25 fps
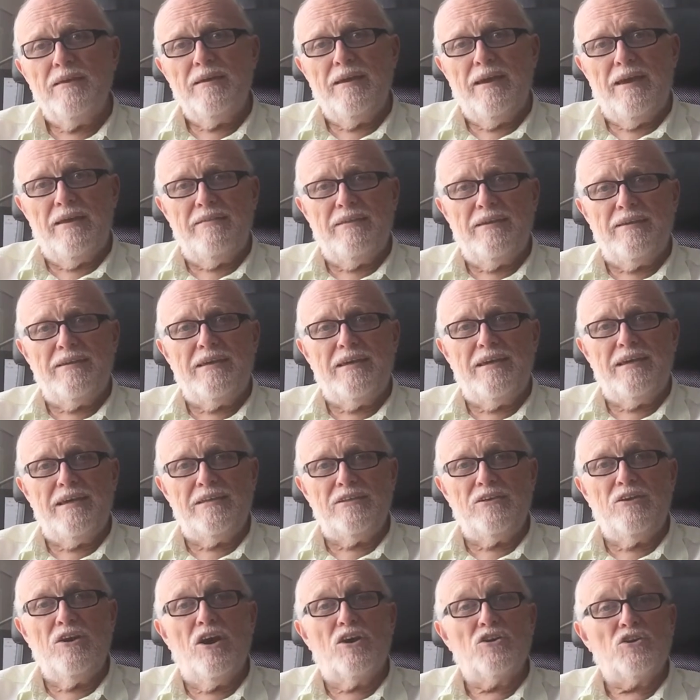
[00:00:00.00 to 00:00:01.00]
and the
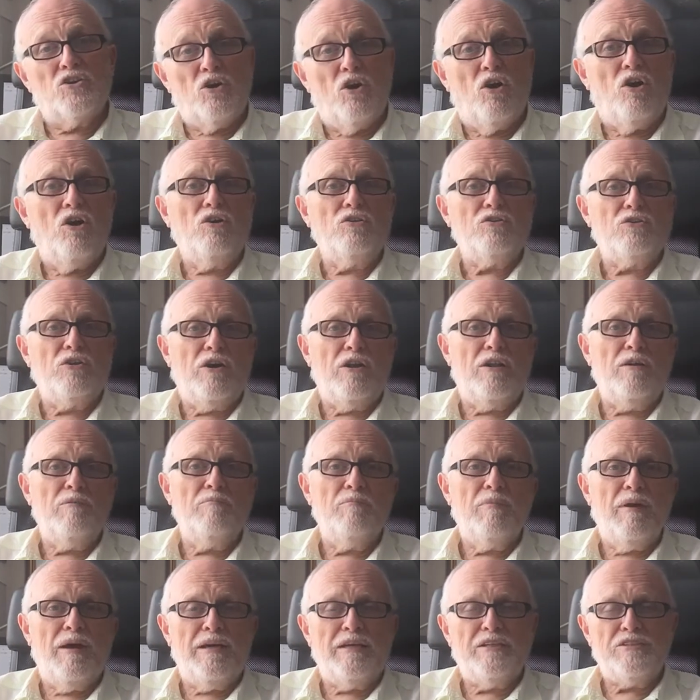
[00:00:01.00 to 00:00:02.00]
kid got called on
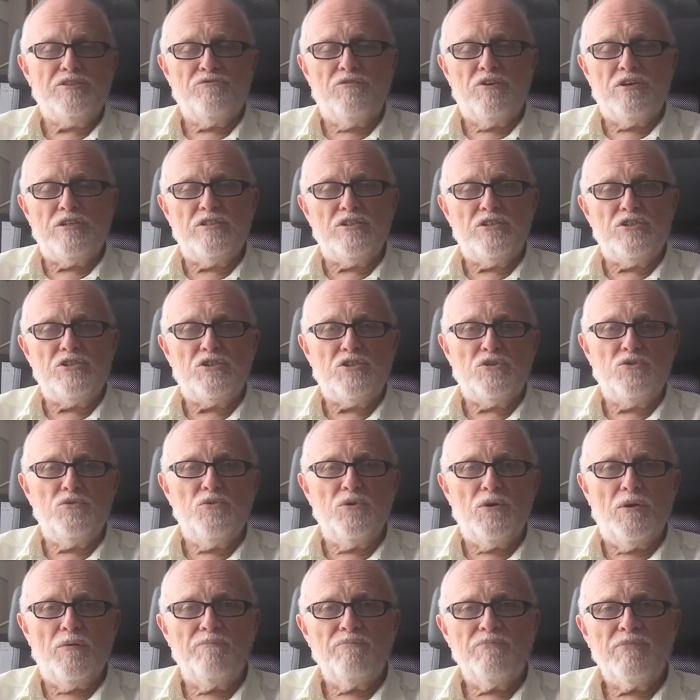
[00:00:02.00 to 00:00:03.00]
it by his friends at
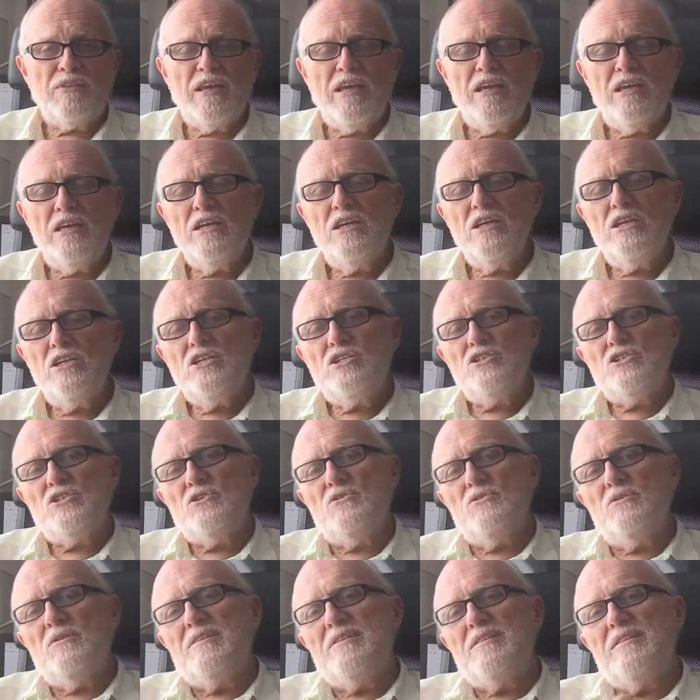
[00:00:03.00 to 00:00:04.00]
school.
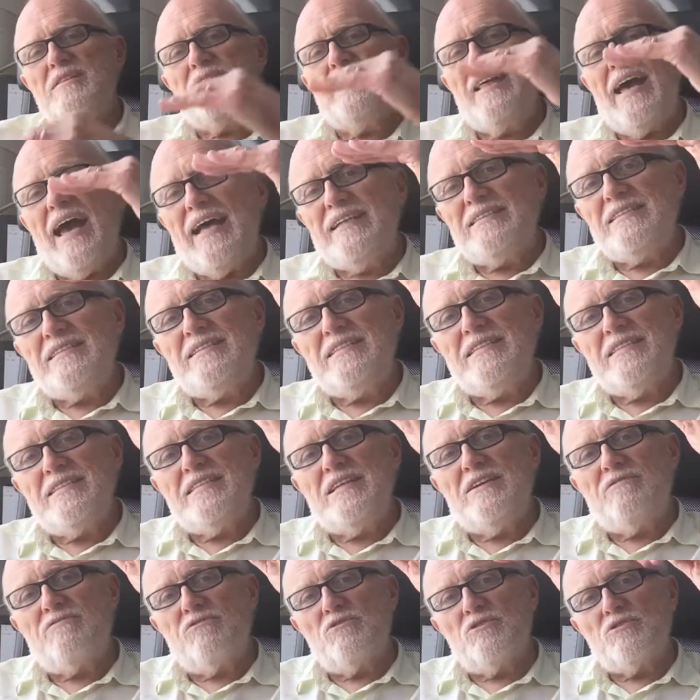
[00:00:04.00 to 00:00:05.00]
So that's the
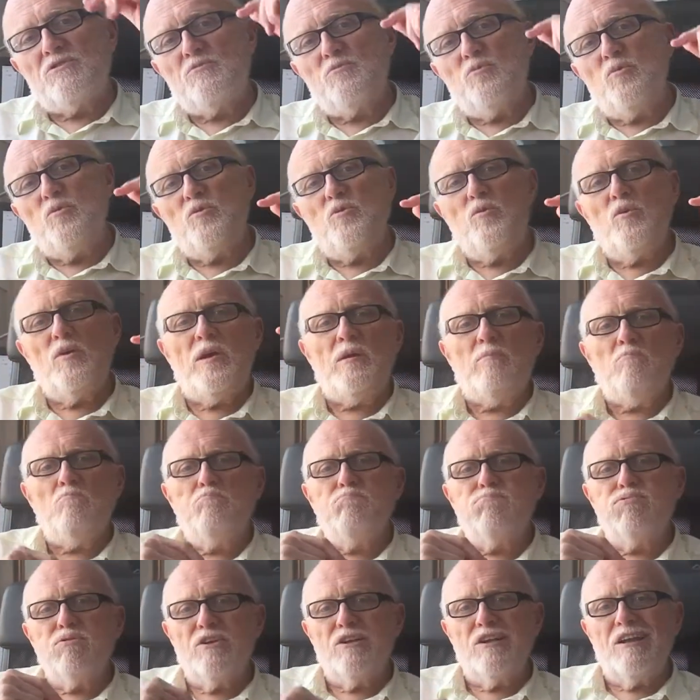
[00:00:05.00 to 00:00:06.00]
difference
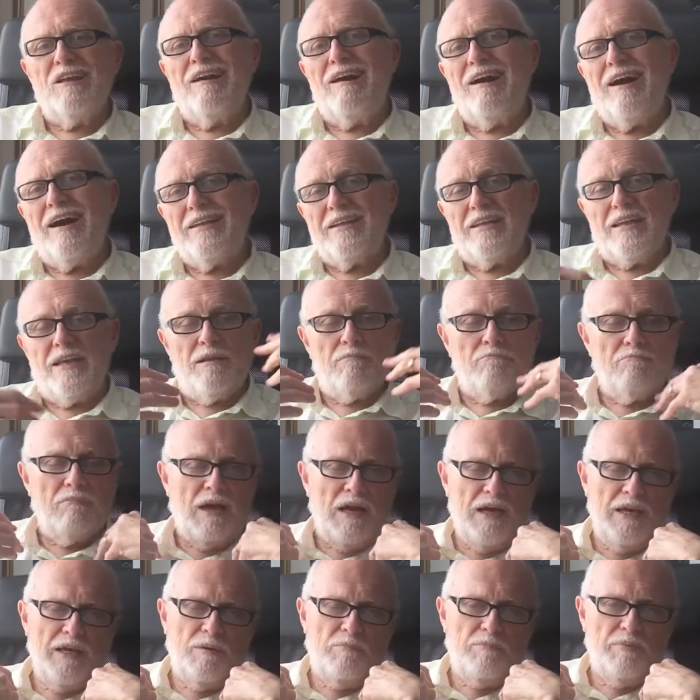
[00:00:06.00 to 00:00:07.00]
between plot, in
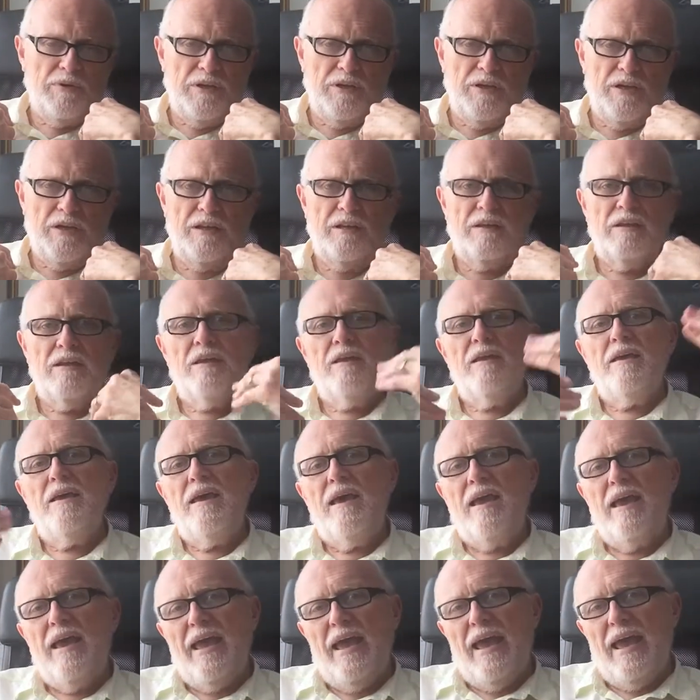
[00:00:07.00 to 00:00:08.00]
my opinion,
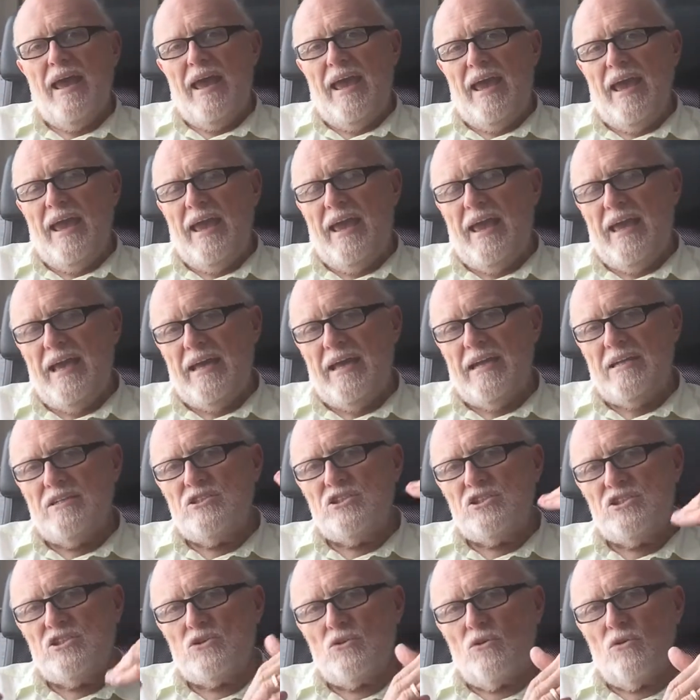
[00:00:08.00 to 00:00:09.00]
and
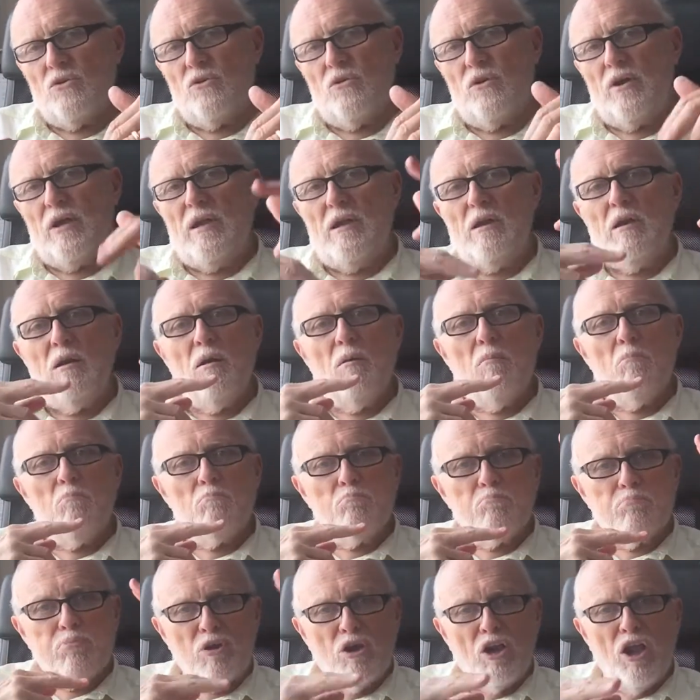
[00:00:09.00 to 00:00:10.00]
story.
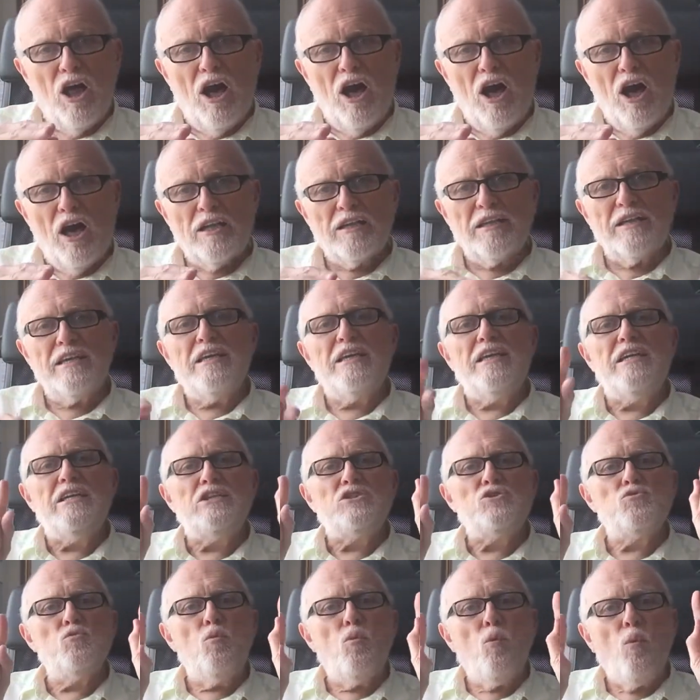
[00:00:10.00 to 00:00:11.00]
Plot
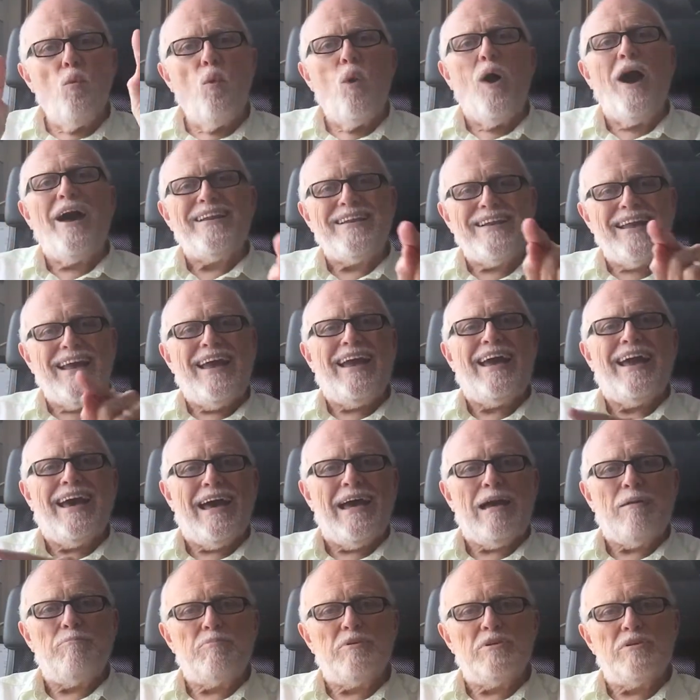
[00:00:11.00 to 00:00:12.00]
is what
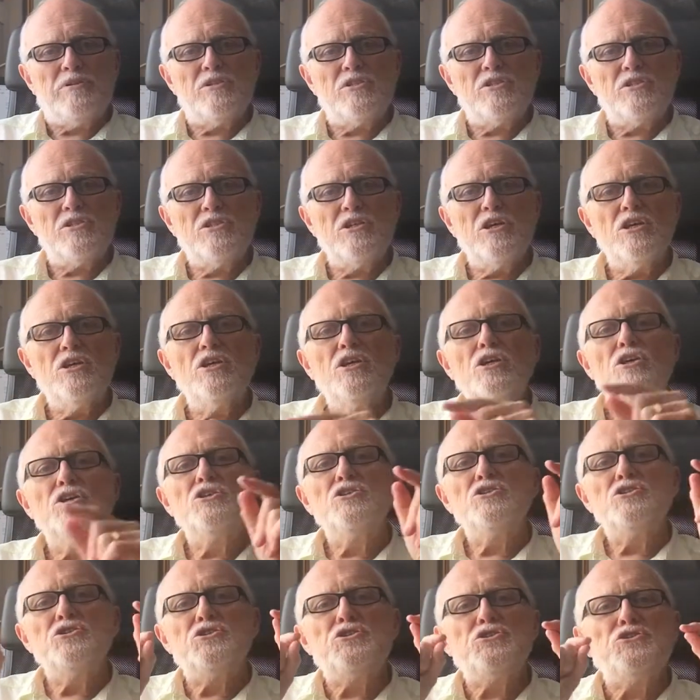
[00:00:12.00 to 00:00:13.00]
happens.
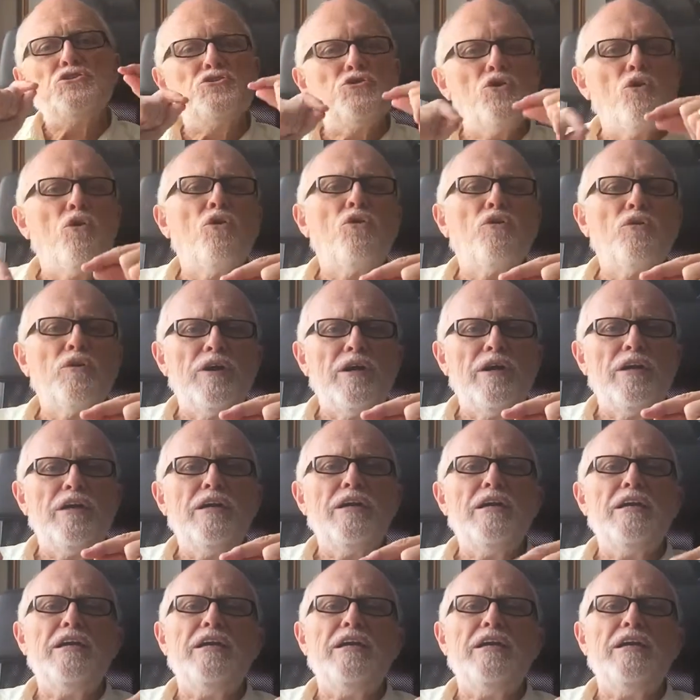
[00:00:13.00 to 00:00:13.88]
Story